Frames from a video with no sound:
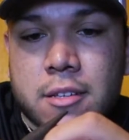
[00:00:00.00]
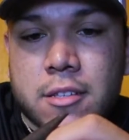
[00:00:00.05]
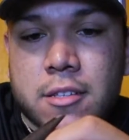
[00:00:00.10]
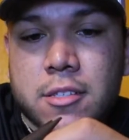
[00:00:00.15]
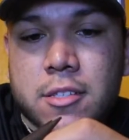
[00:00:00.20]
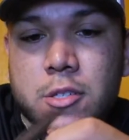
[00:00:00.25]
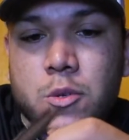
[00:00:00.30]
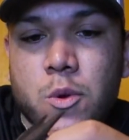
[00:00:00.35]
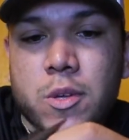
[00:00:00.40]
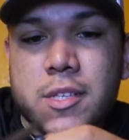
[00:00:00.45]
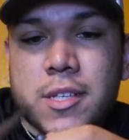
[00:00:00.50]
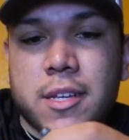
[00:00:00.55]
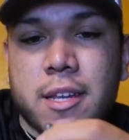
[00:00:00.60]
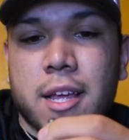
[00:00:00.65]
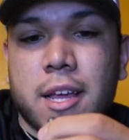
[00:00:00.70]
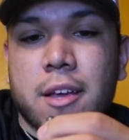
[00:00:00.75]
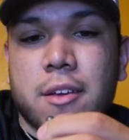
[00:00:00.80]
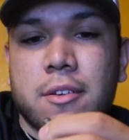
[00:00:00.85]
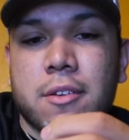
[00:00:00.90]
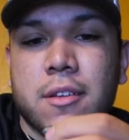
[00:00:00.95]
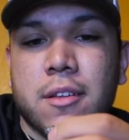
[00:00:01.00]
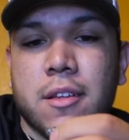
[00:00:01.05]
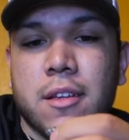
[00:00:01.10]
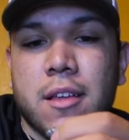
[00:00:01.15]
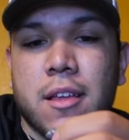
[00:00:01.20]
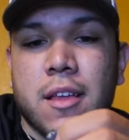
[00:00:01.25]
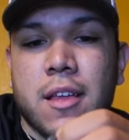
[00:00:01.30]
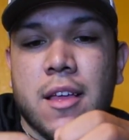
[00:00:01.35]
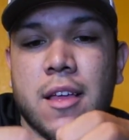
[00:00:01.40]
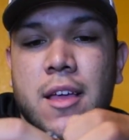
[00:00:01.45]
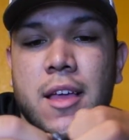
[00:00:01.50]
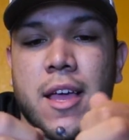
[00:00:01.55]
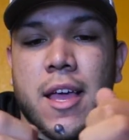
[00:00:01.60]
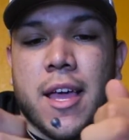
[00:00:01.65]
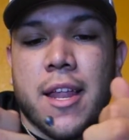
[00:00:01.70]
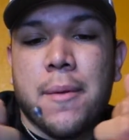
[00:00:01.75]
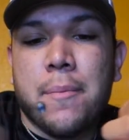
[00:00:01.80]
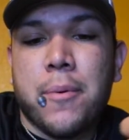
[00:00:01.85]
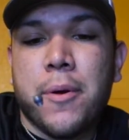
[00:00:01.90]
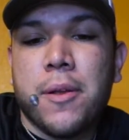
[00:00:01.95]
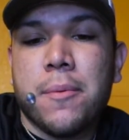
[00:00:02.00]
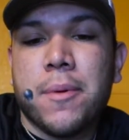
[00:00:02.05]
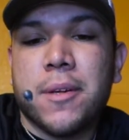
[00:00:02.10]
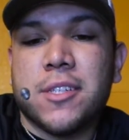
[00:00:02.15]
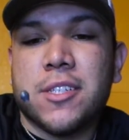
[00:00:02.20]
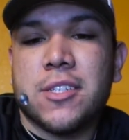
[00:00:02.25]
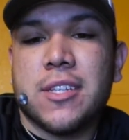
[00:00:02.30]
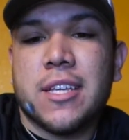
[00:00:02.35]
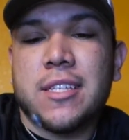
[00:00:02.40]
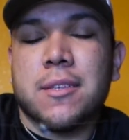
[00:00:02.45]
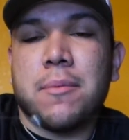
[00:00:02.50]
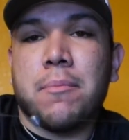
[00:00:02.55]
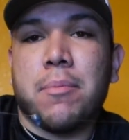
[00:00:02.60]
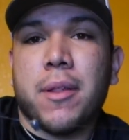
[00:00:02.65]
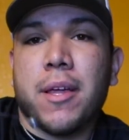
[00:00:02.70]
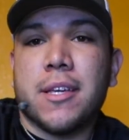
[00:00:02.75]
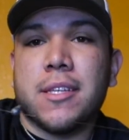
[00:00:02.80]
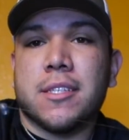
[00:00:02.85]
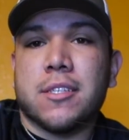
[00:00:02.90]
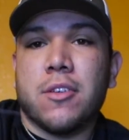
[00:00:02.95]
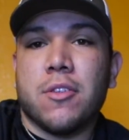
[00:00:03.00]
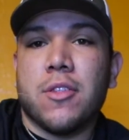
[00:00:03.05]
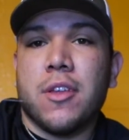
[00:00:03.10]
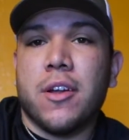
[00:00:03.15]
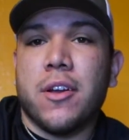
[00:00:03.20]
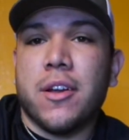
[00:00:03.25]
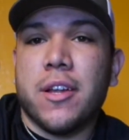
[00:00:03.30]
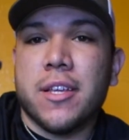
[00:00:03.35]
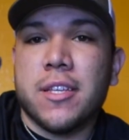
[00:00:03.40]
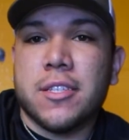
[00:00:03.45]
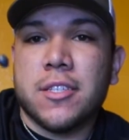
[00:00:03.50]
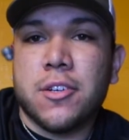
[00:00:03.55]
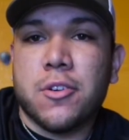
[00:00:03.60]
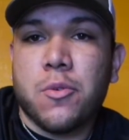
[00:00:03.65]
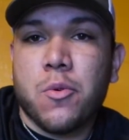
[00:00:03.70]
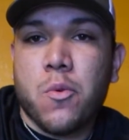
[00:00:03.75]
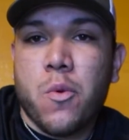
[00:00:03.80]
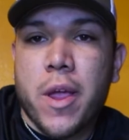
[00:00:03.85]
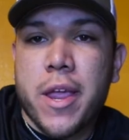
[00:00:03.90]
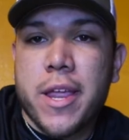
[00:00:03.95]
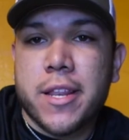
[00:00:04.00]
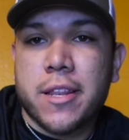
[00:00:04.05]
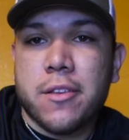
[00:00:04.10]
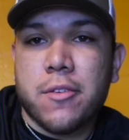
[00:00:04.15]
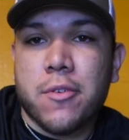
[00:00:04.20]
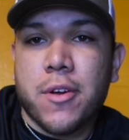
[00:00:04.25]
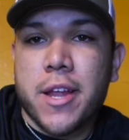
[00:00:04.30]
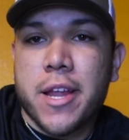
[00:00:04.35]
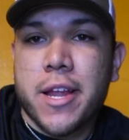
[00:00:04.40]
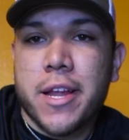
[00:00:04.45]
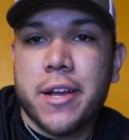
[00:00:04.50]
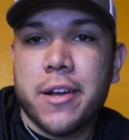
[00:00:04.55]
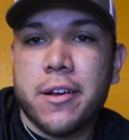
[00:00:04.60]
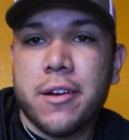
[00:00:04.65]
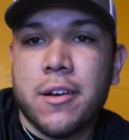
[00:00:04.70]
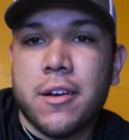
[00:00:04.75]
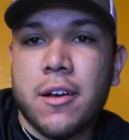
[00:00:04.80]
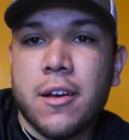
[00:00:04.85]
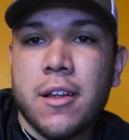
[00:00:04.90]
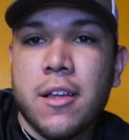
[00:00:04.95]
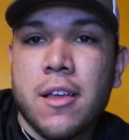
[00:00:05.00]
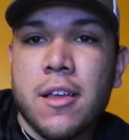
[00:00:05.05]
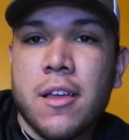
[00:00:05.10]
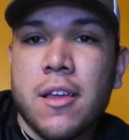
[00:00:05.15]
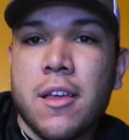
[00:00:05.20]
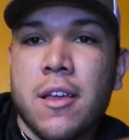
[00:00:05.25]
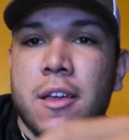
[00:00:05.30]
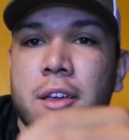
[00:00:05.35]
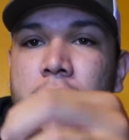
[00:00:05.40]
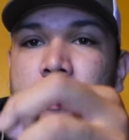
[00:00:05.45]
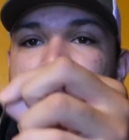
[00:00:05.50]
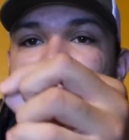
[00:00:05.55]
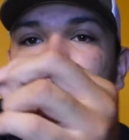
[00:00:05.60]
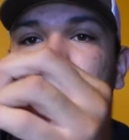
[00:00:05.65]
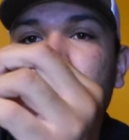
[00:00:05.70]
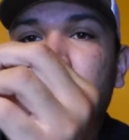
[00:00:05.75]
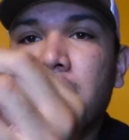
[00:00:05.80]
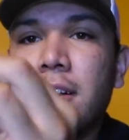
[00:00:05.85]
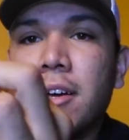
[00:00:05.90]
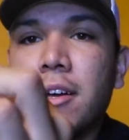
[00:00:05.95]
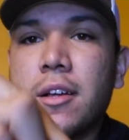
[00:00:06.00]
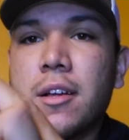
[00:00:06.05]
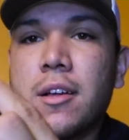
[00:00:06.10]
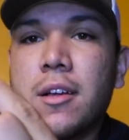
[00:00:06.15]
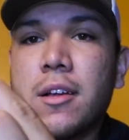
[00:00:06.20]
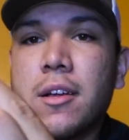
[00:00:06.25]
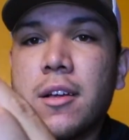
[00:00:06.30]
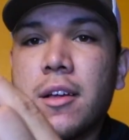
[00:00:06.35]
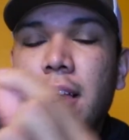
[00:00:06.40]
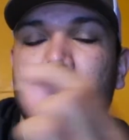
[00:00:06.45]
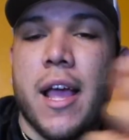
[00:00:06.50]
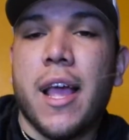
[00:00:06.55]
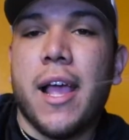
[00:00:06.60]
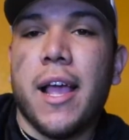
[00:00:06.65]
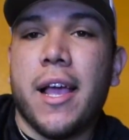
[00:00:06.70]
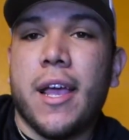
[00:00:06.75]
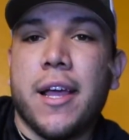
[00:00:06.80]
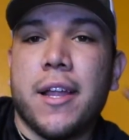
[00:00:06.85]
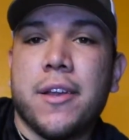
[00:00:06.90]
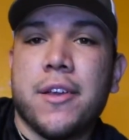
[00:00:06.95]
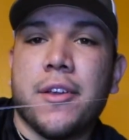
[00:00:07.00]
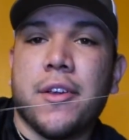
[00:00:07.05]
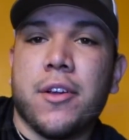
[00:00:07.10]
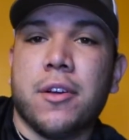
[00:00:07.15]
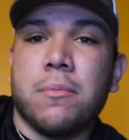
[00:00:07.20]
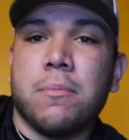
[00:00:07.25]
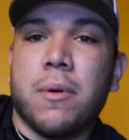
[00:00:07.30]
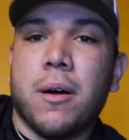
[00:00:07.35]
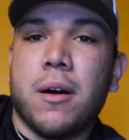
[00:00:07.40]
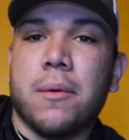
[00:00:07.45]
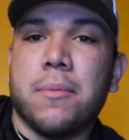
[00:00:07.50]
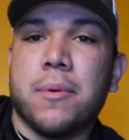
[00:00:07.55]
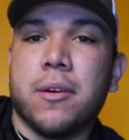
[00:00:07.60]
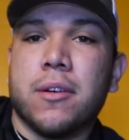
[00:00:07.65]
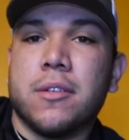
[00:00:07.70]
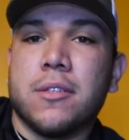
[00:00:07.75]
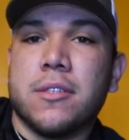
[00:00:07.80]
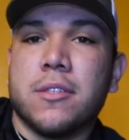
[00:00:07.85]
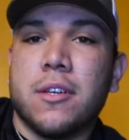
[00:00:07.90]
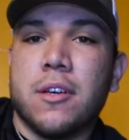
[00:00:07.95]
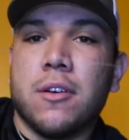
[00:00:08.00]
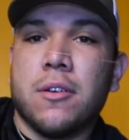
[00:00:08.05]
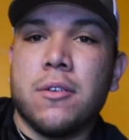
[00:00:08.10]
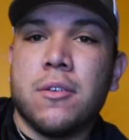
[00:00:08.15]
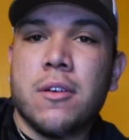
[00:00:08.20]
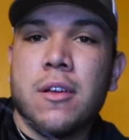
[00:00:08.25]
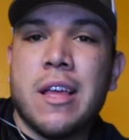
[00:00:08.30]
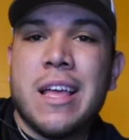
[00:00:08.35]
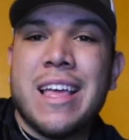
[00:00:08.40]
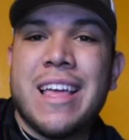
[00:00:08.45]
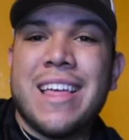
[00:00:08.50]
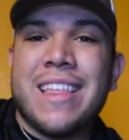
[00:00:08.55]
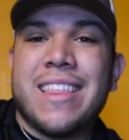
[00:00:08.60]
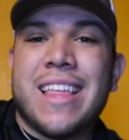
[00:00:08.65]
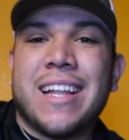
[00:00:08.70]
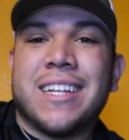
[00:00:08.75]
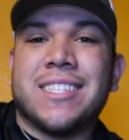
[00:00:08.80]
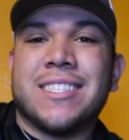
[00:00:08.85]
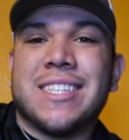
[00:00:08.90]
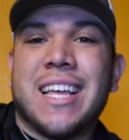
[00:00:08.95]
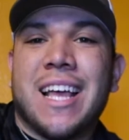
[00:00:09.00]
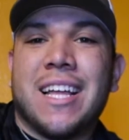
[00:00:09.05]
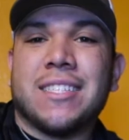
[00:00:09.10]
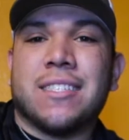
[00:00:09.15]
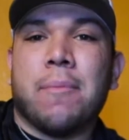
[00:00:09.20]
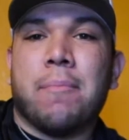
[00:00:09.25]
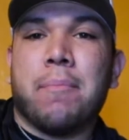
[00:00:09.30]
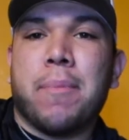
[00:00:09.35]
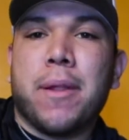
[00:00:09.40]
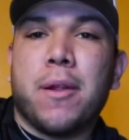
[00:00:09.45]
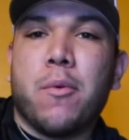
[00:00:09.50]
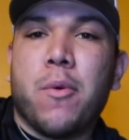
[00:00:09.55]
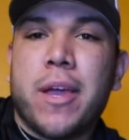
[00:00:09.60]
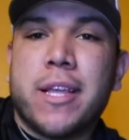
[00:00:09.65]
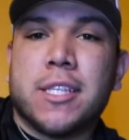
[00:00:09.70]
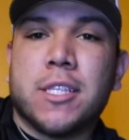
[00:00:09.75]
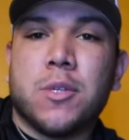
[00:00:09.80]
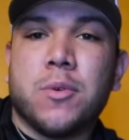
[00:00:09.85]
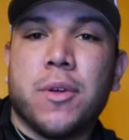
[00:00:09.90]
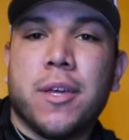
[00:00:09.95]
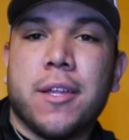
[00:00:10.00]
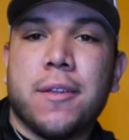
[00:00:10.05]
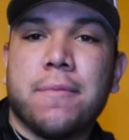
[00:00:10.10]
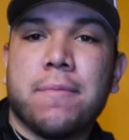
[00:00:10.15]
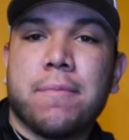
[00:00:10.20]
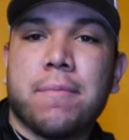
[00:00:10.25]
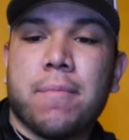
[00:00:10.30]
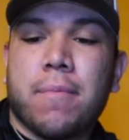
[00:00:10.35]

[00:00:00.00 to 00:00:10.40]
squeeze it down, and it pretty much stays in place. So there is your weight right here, your hook, and your bobber. So that just adds a bit of weight to it.